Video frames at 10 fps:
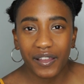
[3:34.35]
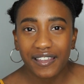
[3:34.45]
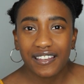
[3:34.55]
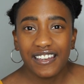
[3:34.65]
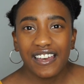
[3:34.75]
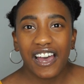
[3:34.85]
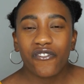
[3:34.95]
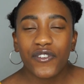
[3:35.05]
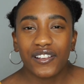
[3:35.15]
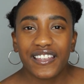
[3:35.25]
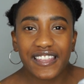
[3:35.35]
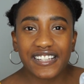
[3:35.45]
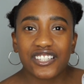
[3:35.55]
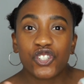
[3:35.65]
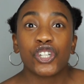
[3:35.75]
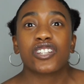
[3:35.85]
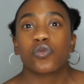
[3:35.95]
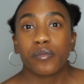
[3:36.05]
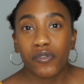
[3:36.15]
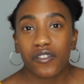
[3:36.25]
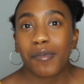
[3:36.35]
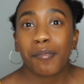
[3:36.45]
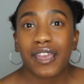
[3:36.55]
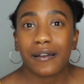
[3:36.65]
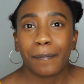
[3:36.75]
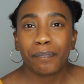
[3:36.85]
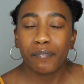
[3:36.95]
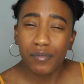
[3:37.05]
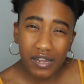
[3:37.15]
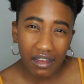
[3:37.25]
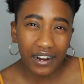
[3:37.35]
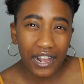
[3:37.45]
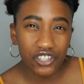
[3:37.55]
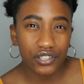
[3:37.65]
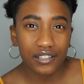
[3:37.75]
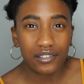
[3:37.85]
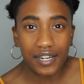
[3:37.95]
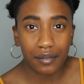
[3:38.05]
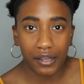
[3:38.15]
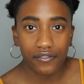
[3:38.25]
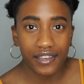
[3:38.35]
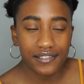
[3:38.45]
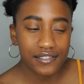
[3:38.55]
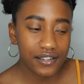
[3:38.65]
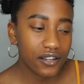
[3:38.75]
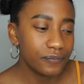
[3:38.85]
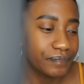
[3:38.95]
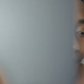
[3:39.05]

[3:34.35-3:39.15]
Like, I feel like that's just removing my makeup, not actually cleaning my face, you know?